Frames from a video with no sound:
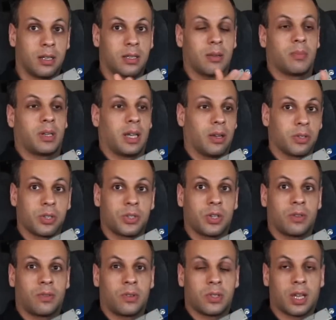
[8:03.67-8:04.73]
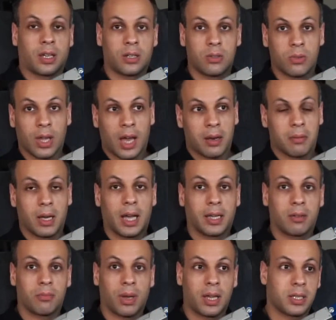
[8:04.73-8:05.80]
somebody else's servers, I can do that. I
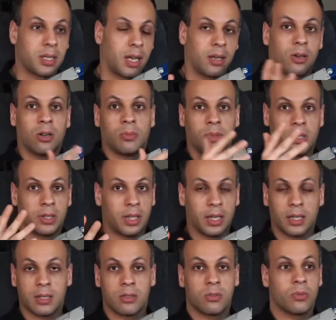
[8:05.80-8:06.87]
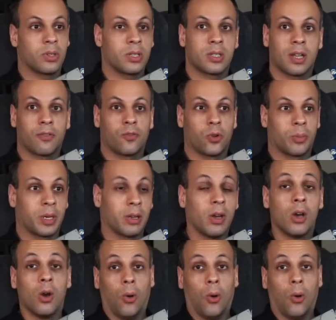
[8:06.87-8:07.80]
can pay Sangoma and they can do other stuff for me.